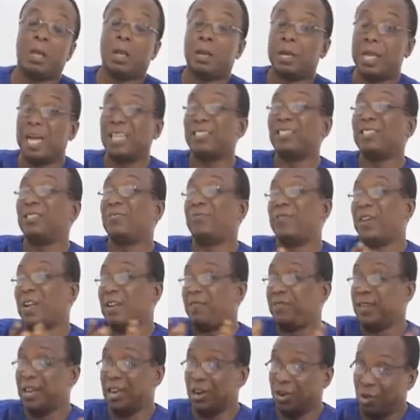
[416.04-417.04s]
That is very,
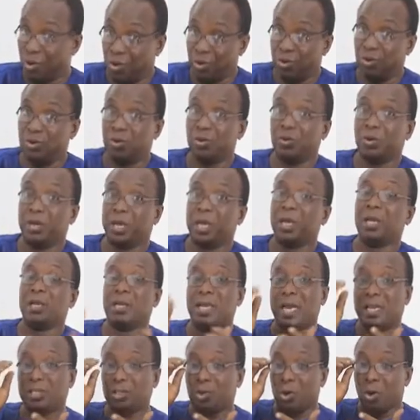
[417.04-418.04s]
very wrong. Okay,
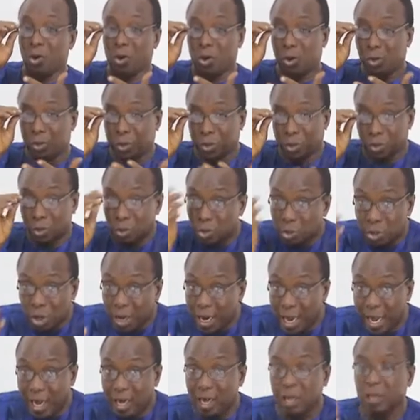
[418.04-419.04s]
that's
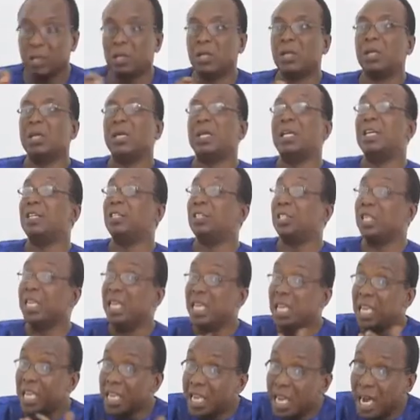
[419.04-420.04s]
unconstitutional, it's
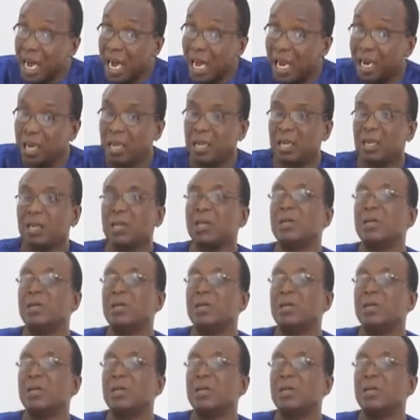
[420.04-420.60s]
illegal,